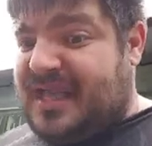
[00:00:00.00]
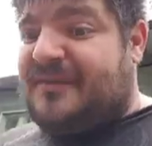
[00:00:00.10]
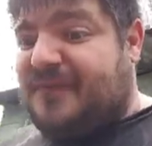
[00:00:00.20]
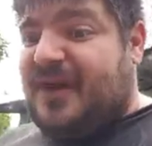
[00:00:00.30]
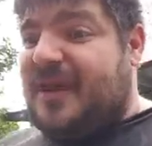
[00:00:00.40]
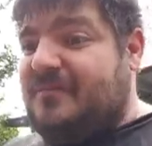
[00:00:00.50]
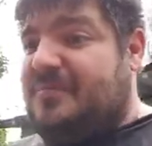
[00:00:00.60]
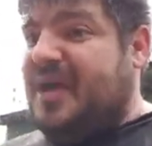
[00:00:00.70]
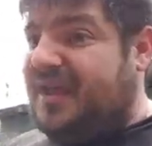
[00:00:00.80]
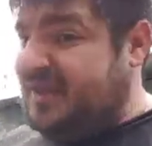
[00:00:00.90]
that fucking
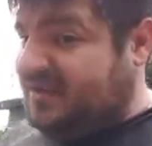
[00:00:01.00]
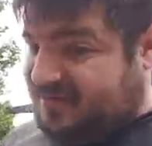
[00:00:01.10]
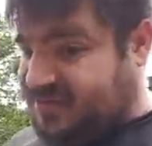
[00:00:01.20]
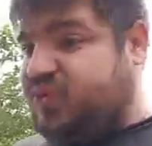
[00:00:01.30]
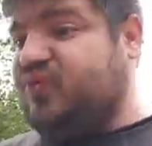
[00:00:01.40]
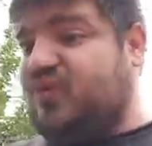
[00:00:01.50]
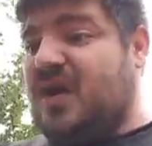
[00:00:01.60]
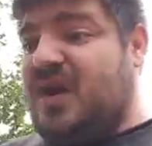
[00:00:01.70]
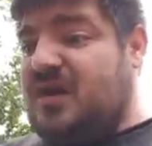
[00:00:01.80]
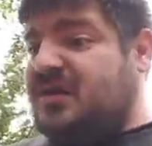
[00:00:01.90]
big,
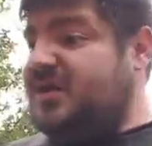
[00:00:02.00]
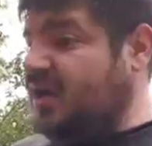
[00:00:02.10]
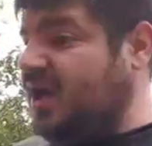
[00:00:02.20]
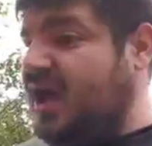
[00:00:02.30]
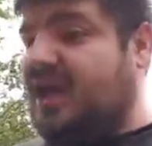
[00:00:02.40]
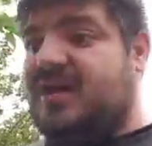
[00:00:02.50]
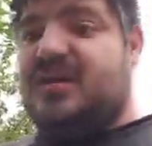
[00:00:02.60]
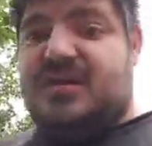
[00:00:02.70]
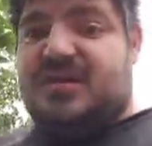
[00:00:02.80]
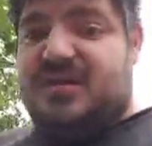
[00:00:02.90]
huh,
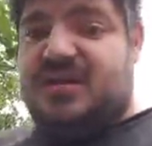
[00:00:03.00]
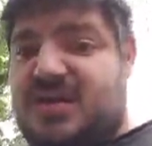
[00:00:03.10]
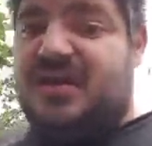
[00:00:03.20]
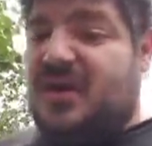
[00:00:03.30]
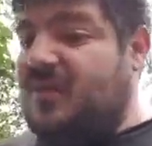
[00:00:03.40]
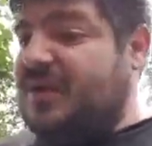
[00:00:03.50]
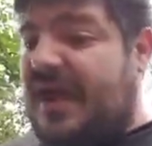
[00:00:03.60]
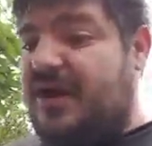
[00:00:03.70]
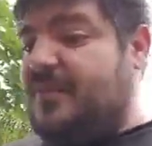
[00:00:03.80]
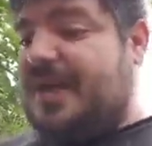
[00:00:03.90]

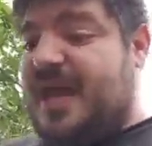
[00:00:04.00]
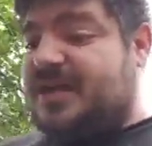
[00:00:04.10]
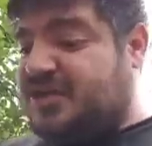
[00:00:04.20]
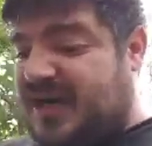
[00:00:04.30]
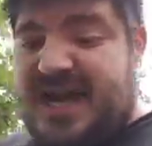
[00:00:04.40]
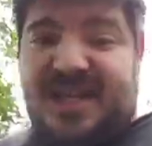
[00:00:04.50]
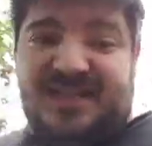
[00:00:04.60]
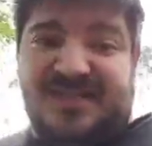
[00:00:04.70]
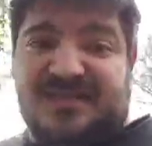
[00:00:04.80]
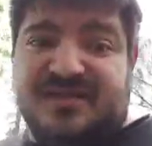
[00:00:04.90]
without her being
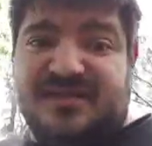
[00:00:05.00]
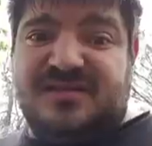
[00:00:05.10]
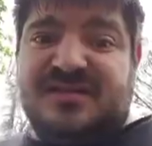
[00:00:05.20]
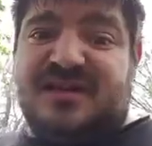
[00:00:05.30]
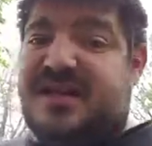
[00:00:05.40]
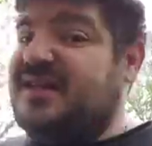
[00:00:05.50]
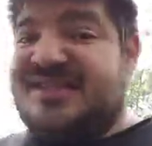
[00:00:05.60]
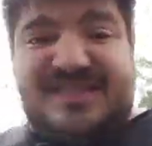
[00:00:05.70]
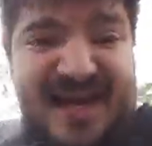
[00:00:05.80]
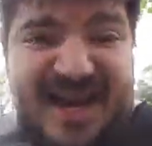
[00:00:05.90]
trans,
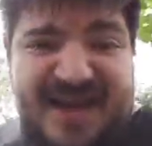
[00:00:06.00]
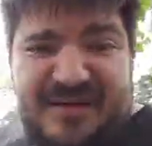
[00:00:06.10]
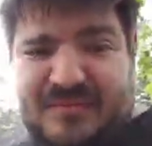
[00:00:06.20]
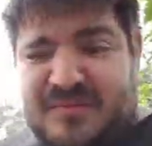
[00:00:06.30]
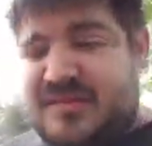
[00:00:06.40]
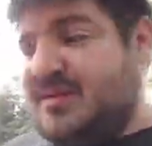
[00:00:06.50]
damn.